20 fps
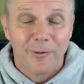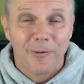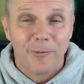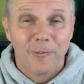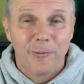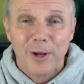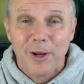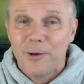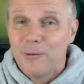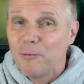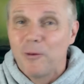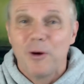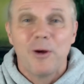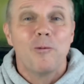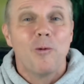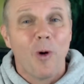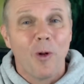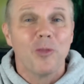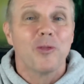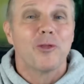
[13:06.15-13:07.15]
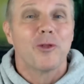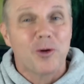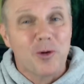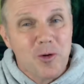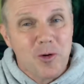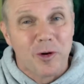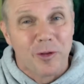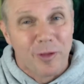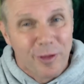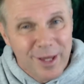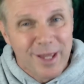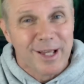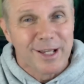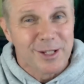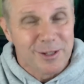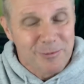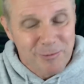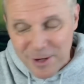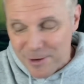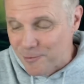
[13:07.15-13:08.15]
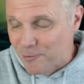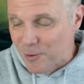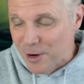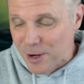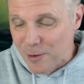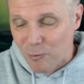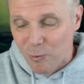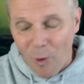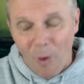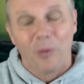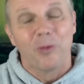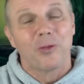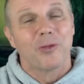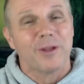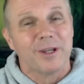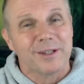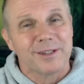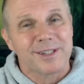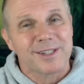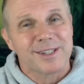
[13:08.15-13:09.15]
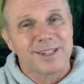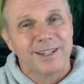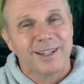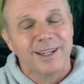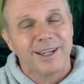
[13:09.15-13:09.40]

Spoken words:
We want the good things, we want this.